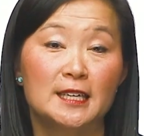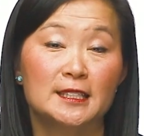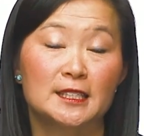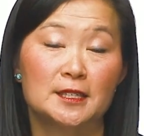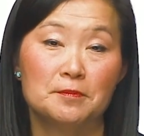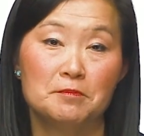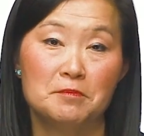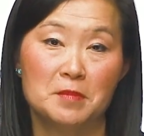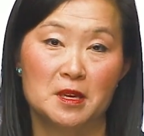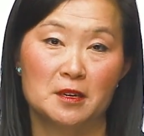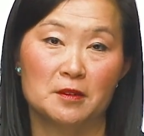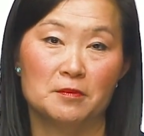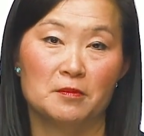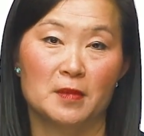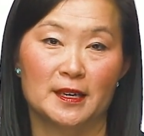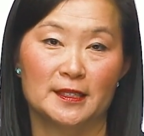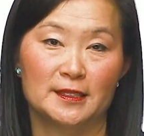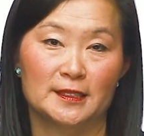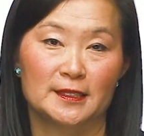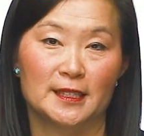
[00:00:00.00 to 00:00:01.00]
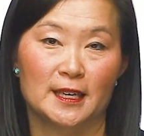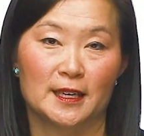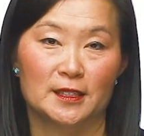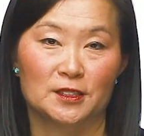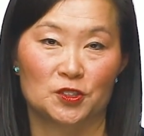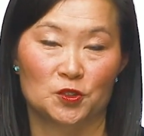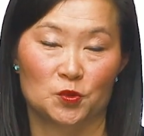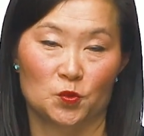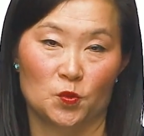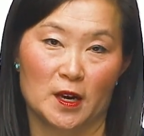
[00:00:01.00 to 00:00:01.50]
to minimize that
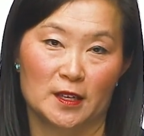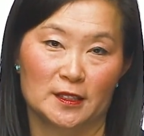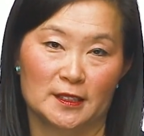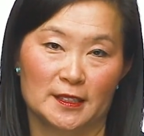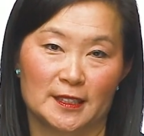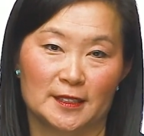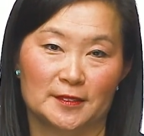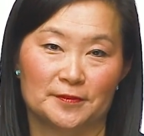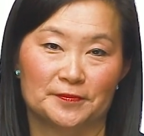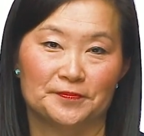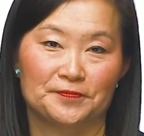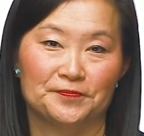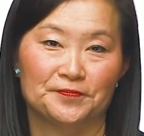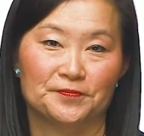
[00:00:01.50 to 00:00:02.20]
swelling.